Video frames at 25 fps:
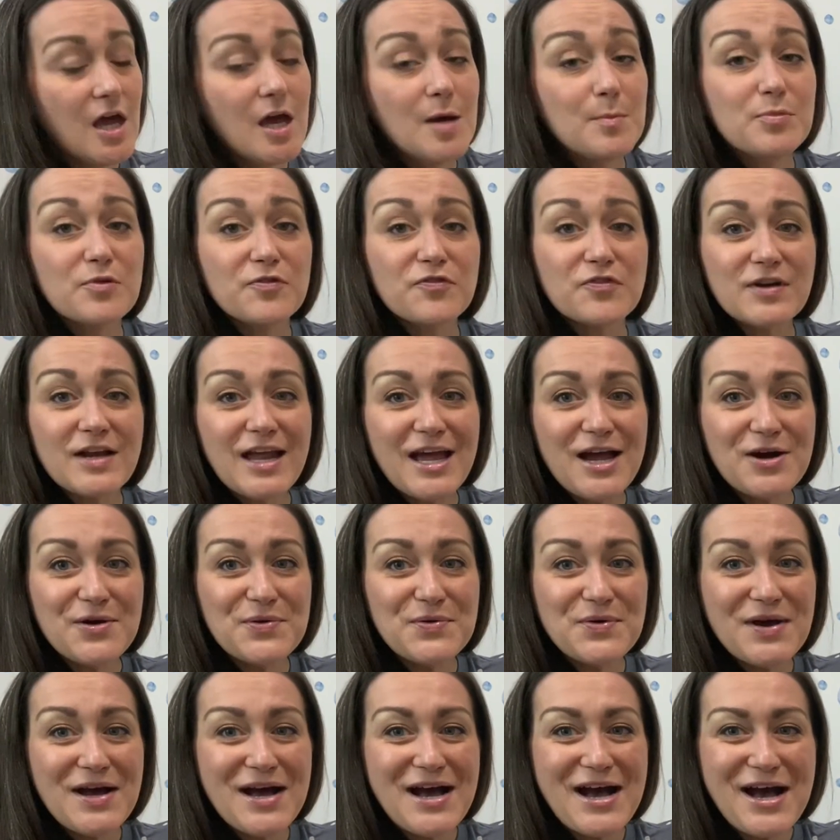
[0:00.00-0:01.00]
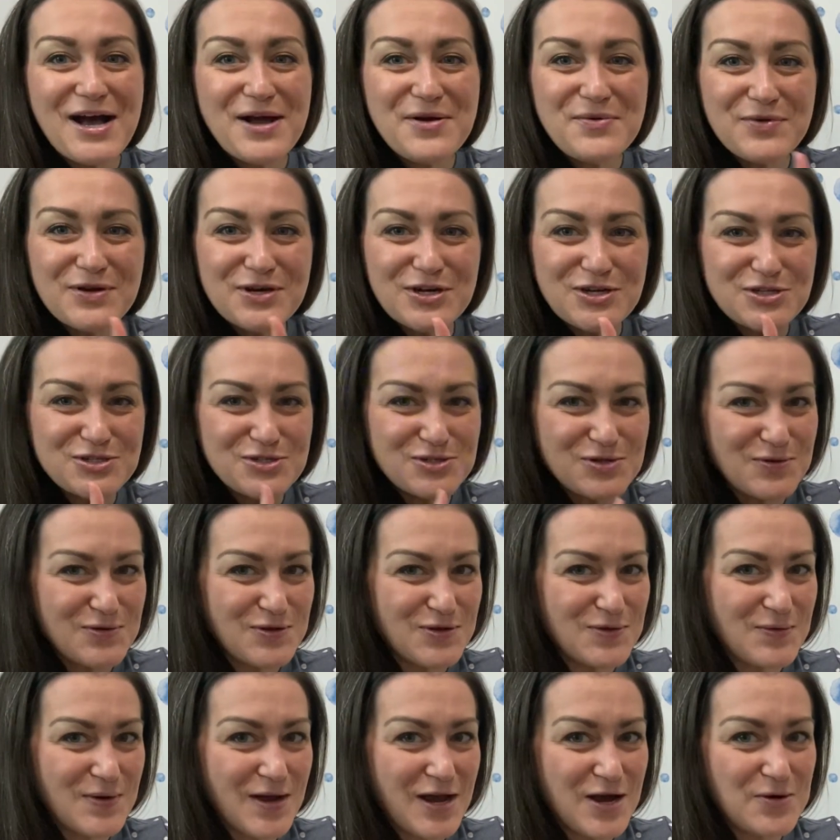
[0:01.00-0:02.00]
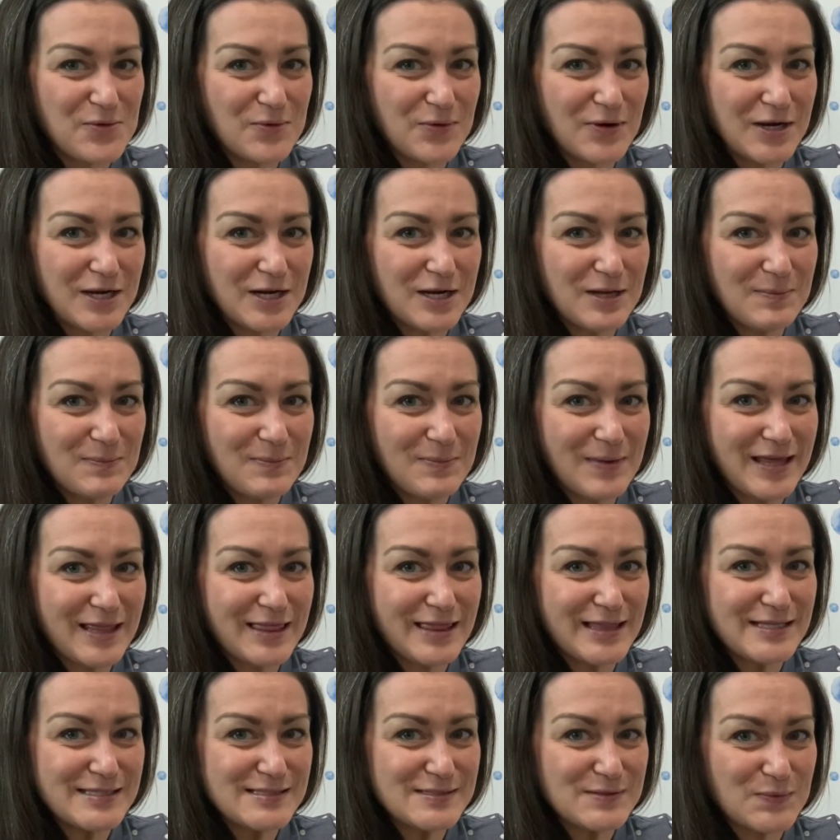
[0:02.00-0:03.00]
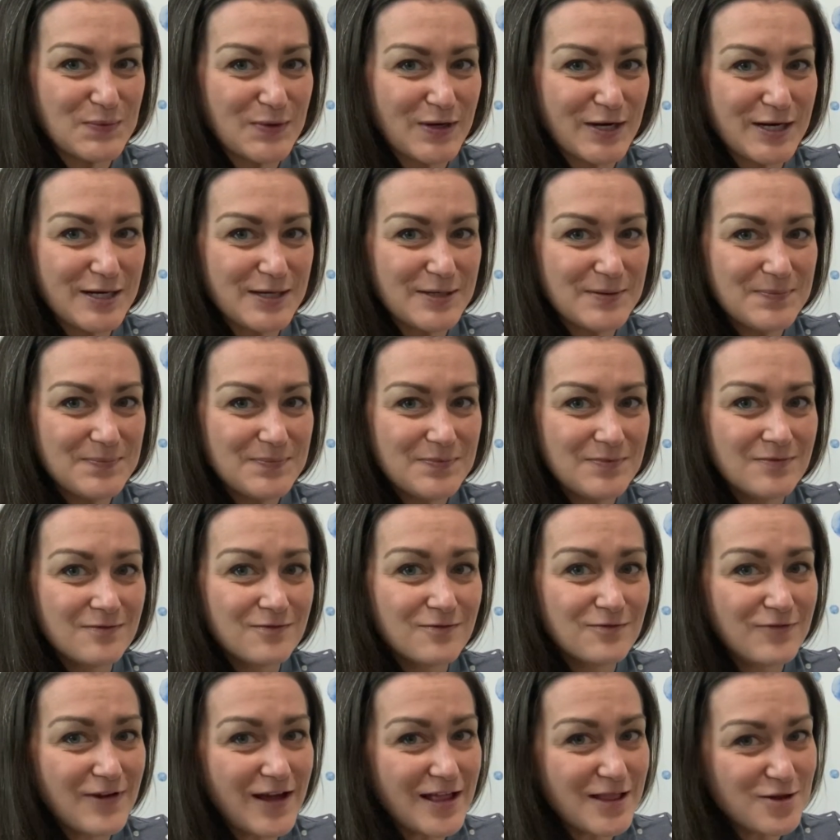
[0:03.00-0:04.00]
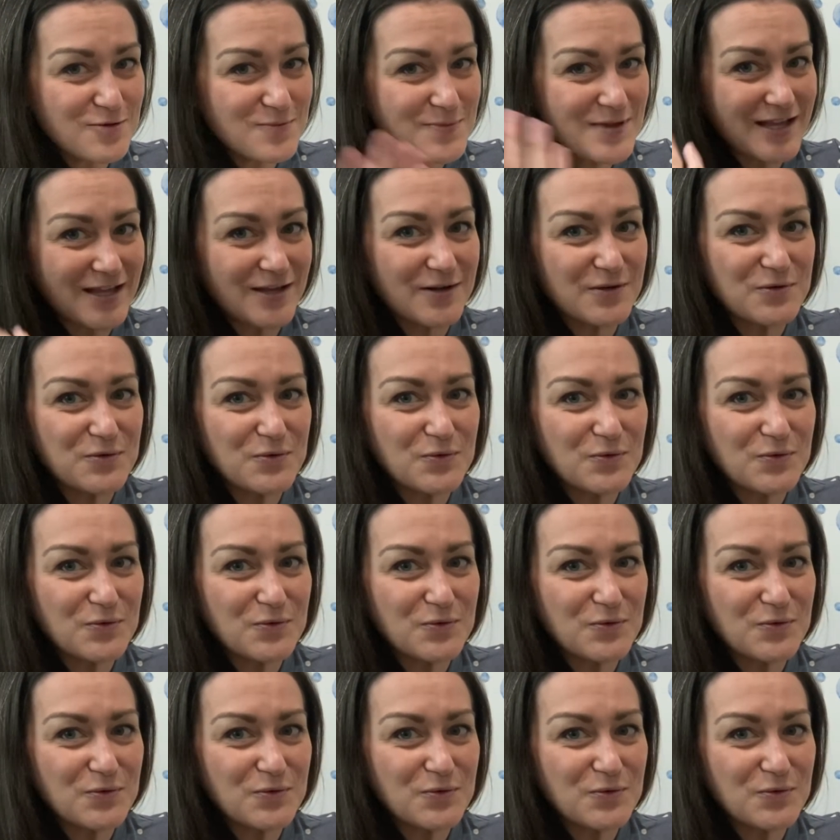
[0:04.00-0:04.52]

But for now, I want to show you how we're going to make this work. Follow me.